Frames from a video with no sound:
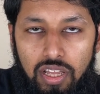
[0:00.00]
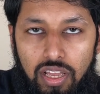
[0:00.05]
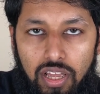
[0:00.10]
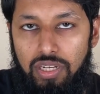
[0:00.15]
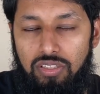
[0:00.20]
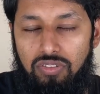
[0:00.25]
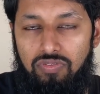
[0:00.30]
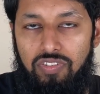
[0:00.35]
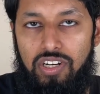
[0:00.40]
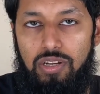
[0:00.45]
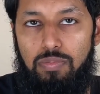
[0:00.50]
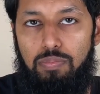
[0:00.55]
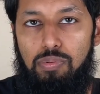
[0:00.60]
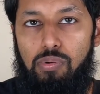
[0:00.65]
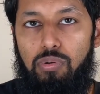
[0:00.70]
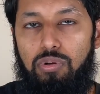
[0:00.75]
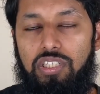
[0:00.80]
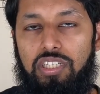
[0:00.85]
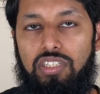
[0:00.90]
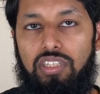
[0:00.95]
It's very
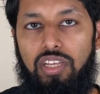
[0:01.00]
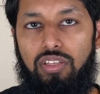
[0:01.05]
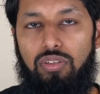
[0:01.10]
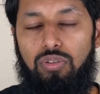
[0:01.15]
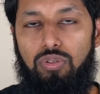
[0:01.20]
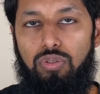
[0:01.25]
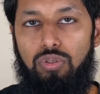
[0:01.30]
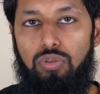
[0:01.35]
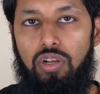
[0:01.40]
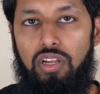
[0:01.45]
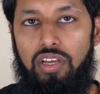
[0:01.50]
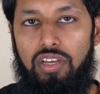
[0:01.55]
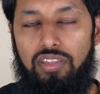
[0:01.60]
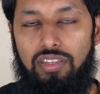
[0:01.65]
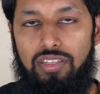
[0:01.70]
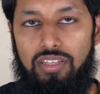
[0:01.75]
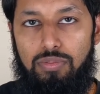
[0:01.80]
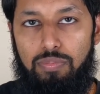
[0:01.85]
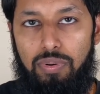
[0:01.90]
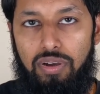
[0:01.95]
important that you do learn
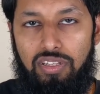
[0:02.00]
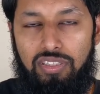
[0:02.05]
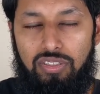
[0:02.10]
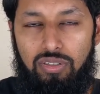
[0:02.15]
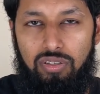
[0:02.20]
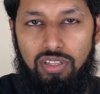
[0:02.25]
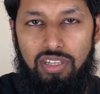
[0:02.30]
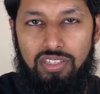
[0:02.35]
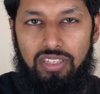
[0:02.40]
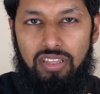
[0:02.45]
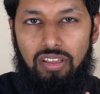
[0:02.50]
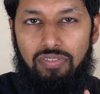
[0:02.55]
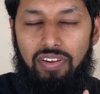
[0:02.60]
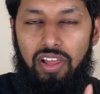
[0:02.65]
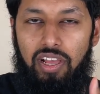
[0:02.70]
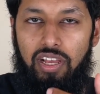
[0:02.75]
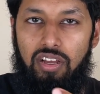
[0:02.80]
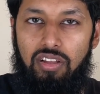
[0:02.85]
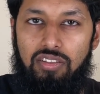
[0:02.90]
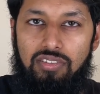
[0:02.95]
these parts. So there's stuff
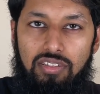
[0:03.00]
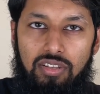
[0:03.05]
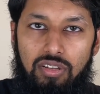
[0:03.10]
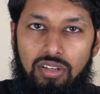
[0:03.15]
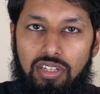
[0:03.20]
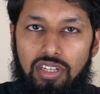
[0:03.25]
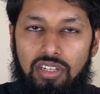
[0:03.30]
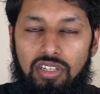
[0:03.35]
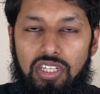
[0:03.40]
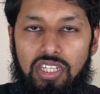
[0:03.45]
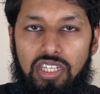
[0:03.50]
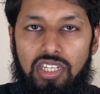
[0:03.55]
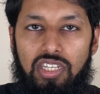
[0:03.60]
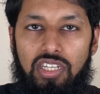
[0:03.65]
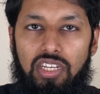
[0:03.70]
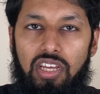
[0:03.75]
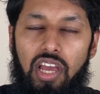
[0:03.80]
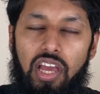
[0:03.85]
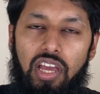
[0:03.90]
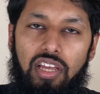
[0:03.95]
like
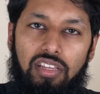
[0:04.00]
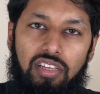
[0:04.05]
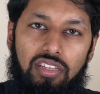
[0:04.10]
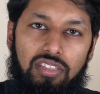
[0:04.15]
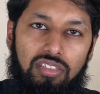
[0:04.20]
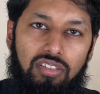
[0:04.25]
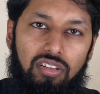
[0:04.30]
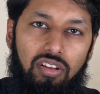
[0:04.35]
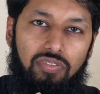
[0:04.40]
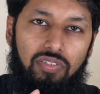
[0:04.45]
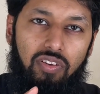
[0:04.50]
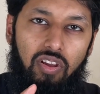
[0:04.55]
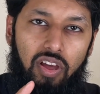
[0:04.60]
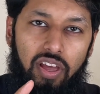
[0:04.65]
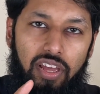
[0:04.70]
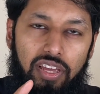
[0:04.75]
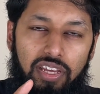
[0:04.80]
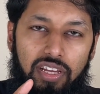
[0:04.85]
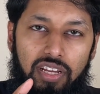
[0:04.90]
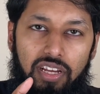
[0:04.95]
uncertainty, there's stuff
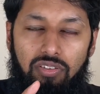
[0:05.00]
like